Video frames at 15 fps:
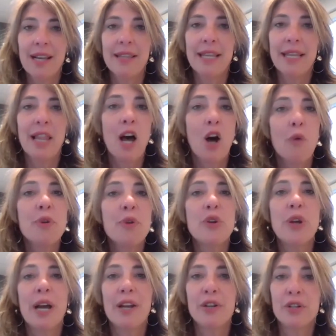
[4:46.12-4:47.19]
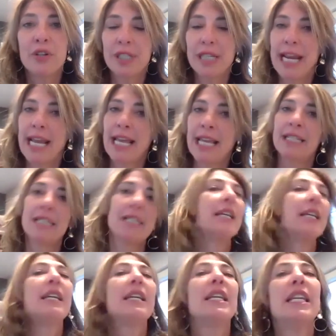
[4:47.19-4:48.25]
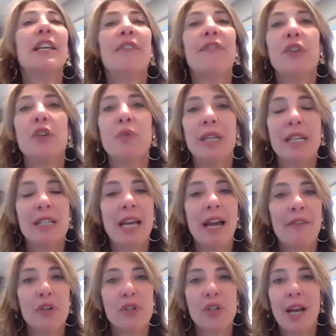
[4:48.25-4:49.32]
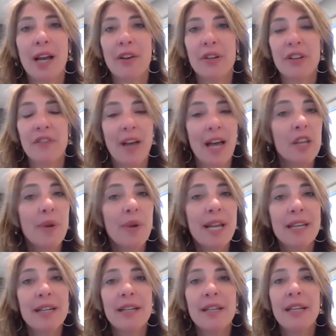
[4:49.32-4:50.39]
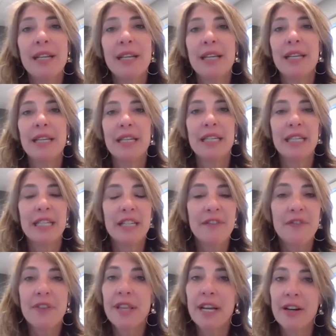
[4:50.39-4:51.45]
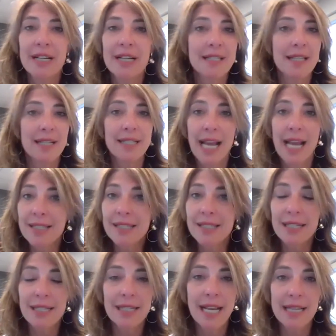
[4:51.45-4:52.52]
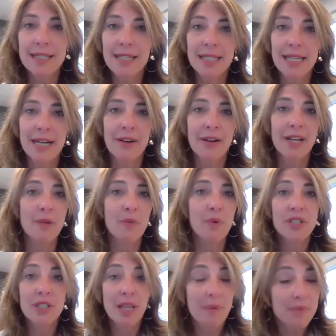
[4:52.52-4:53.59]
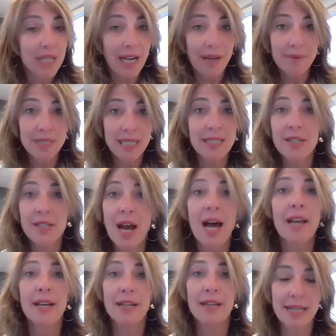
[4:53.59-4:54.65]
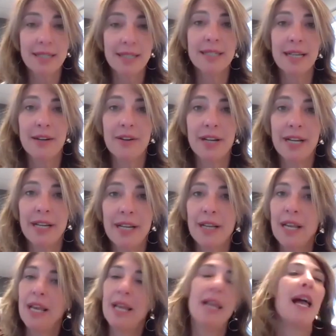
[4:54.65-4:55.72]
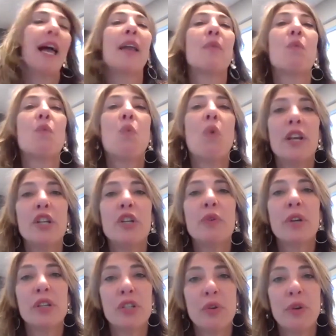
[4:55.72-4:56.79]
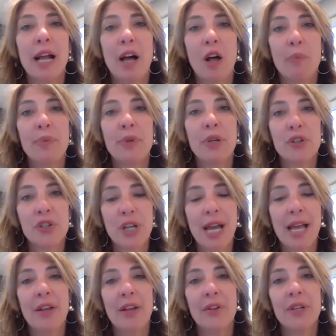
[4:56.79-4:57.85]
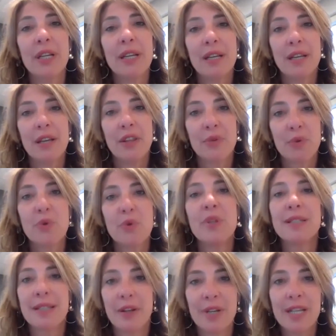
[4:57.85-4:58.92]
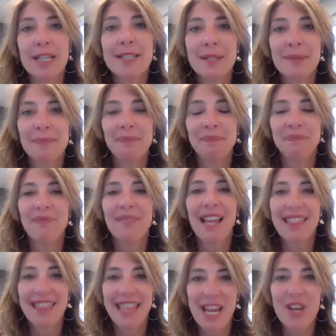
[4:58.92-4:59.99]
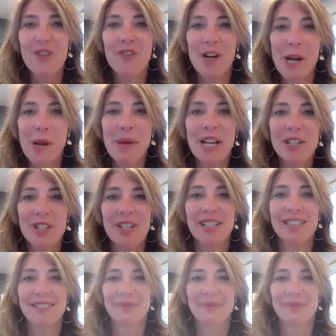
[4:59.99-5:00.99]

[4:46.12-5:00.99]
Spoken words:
They'll help you to understand if you need to have your child evaluated, if there is a test necessary, which sometimes is not necessary, and what you can do to help your child through this illness. Thank you very much.